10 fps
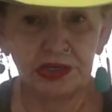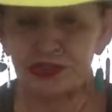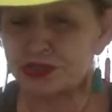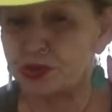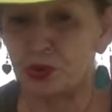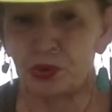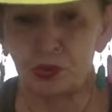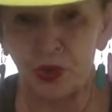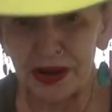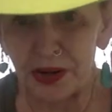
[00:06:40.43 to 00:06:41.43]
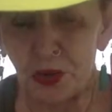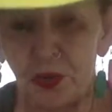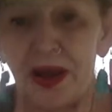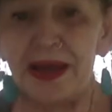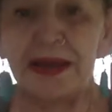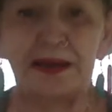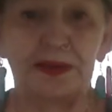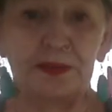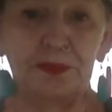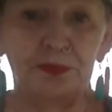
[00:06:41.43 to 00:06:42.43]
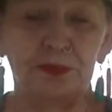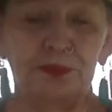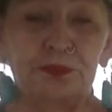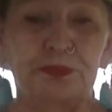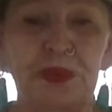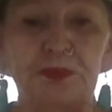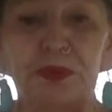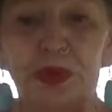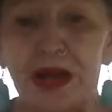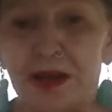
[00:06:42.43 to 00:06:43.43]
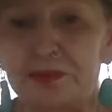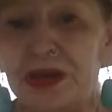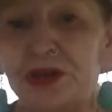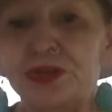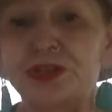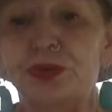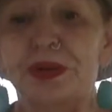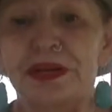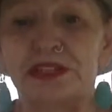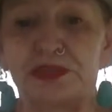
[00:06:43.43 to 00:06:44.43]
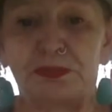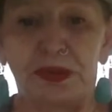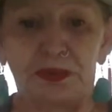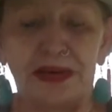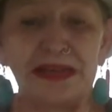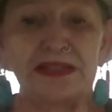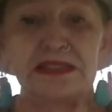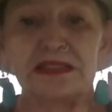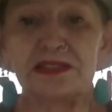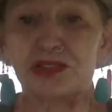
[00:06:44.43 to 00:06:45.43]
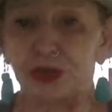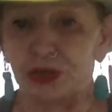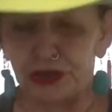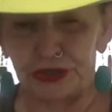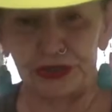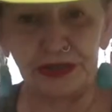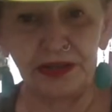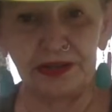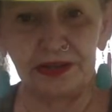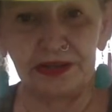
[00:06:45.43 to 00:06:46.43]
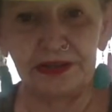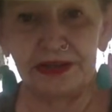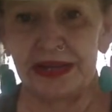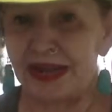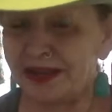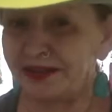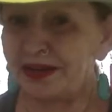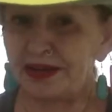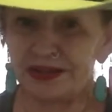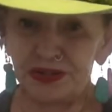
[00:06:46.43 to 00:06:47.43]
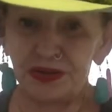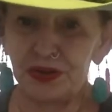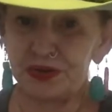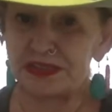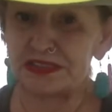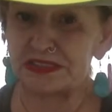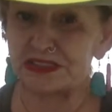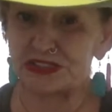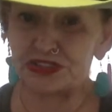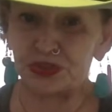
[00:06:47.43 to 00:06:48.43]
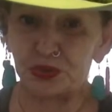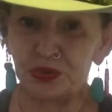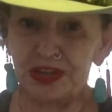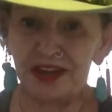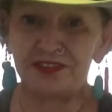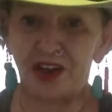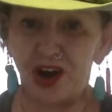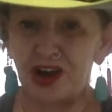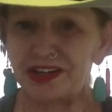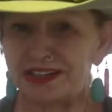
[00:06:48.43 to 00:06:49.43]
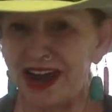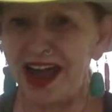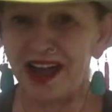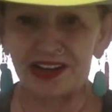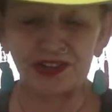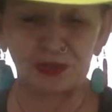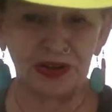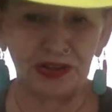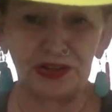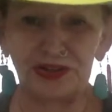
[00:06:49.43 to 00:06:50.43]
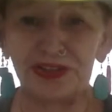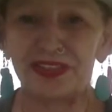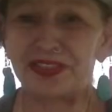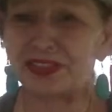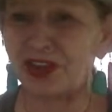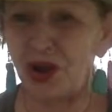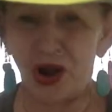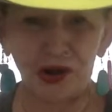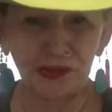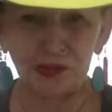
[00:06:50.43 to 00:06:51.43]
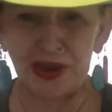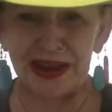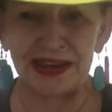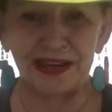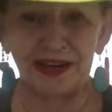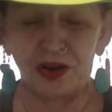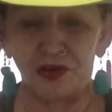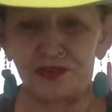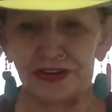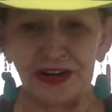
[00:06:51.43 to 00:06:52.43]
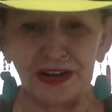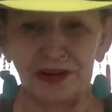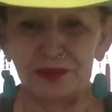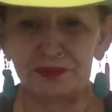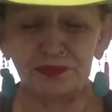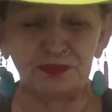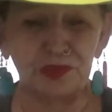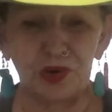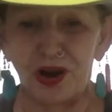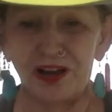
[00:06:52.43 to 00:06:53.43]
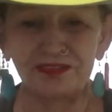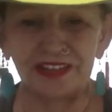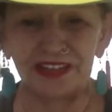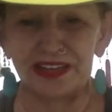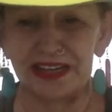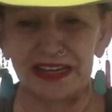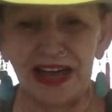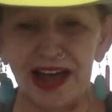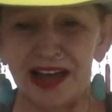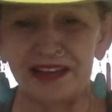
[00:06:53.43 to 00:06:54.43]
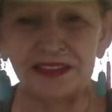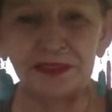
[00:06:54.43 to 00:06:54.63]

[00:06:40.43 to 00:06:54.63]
School 101 People come here to experience, to learn. And, you know, this is a school of hard knocks. We learn the hard way over here more often than not.